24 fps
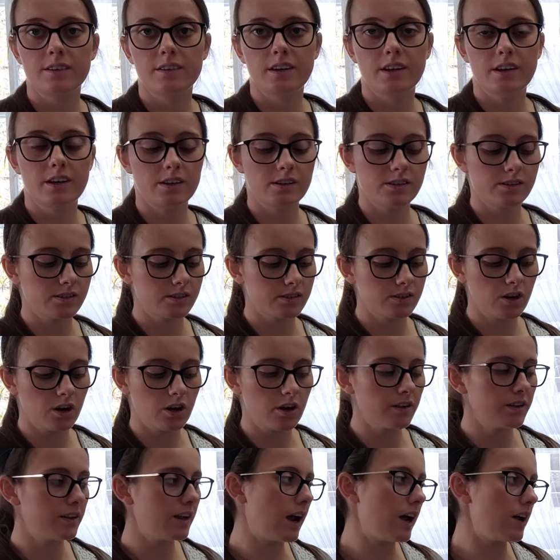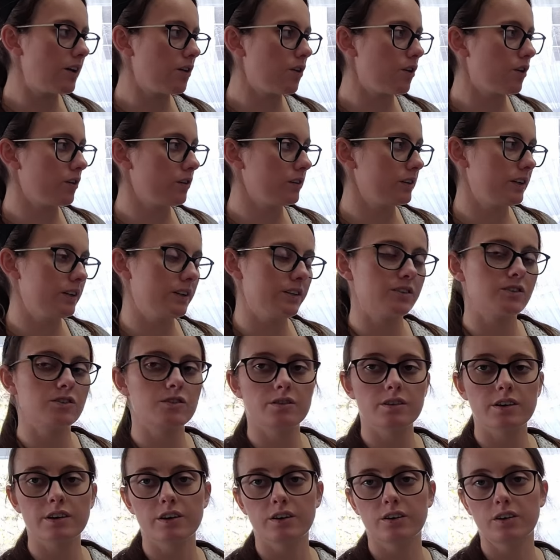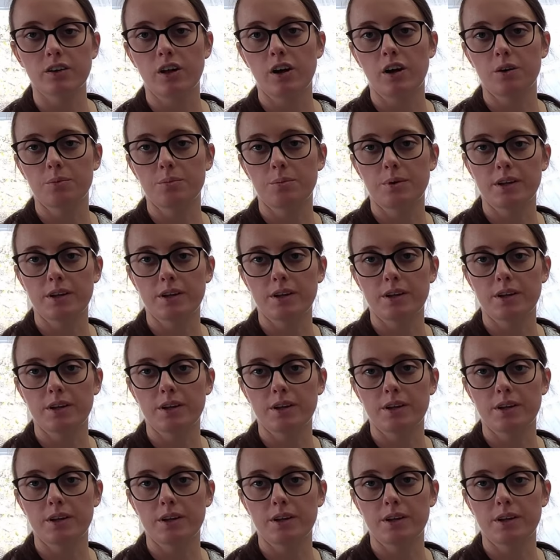It is not that early, it's 3 o'clock,